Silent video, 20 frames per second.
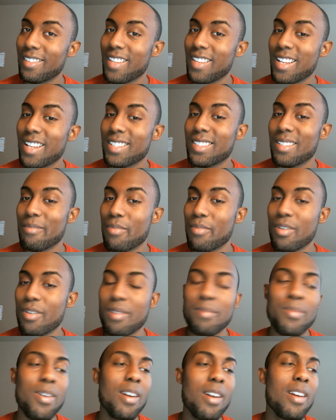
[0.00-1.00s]
That's the
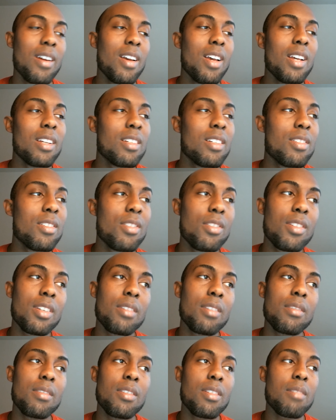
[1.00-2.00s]
important part. Because you
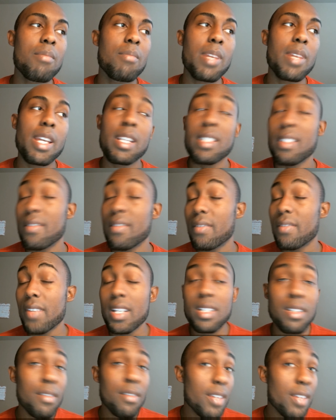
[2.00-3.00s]
can be as
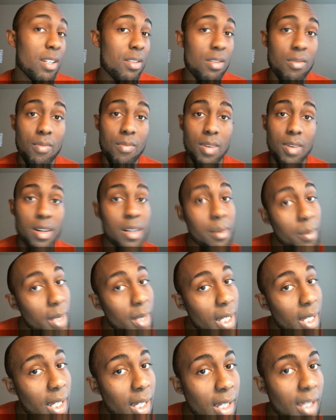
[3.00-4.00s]
inventive as you want to
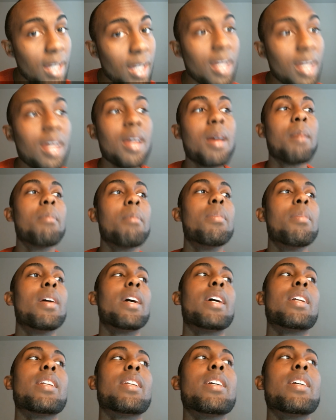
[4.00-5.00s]
be,
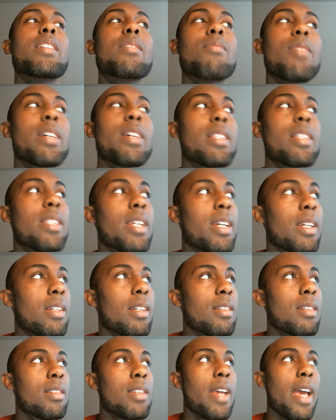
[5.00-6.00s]
but it's one
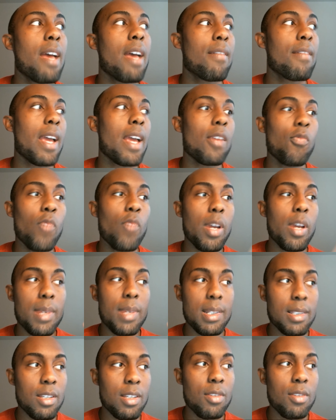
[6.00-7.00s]
thing to have like
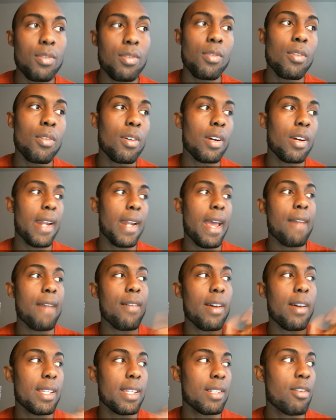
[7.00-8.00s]
women's couture and have
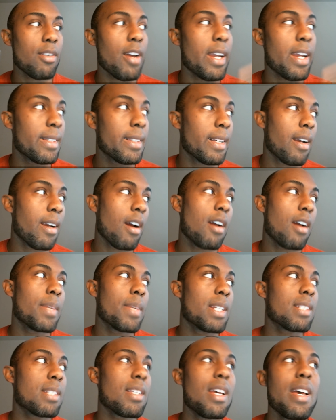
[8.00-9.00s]
all these crazy
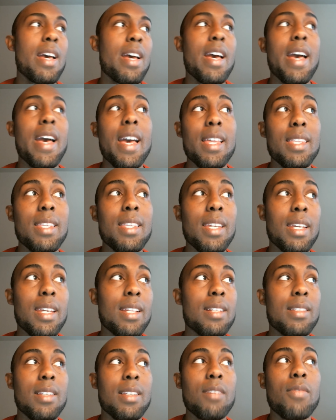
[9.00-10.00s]
garments, and
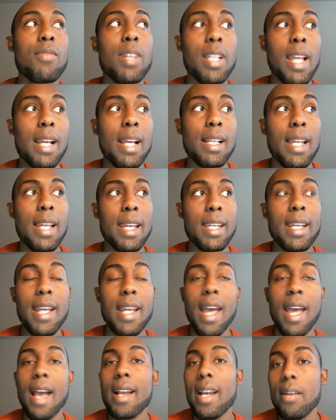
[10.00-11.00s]
then someone like Lady
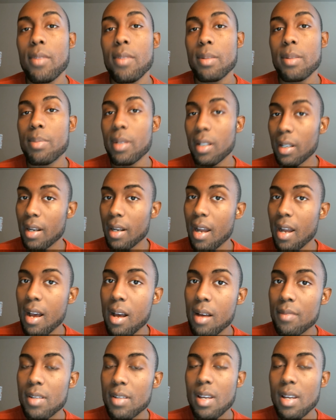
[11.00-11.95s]
Gaga would pull it off.